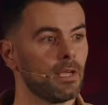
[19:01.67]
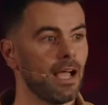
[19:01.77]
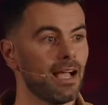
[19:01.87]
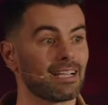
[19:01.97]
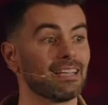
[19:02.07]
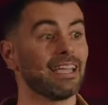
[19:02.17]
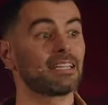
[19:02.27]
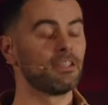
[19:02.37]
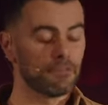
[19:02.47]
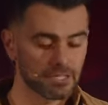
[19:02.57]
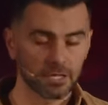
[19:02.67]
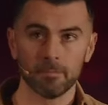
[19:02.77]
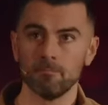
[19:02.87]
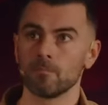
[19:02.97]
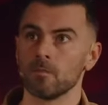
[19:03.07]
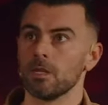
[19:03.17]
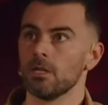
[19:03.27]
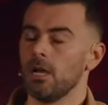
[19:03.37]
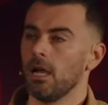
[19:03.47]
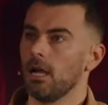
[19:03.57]
uh, collectivism,
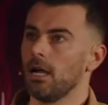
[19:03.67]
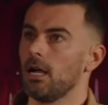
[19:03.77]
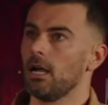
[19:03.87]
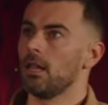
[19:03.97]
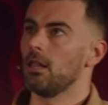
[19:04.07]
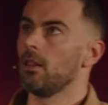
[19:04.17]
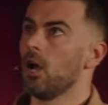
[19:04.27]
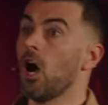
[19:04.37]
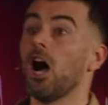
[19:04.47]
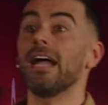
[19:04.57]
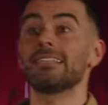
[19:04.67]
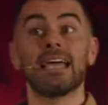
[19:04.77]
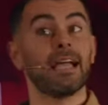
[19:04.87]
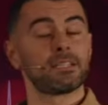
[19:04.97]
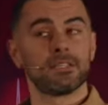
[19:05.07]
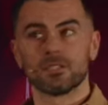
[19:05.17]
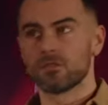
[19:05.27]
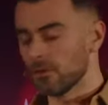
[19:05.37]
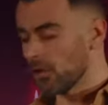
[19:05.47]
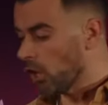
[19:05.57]
uh, high taxes
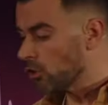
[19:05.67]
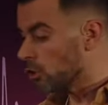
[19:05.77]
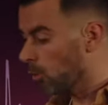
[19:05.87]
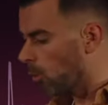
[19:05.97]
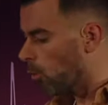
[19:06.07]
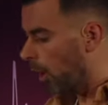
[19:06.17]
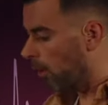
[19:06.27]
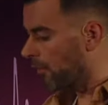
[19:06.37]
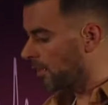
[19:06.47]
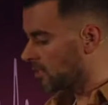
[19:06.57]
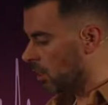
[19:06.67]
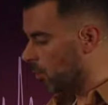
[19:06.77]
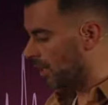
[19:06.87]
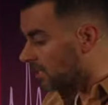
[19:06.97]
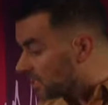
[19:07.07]
for those who are wealthy so we can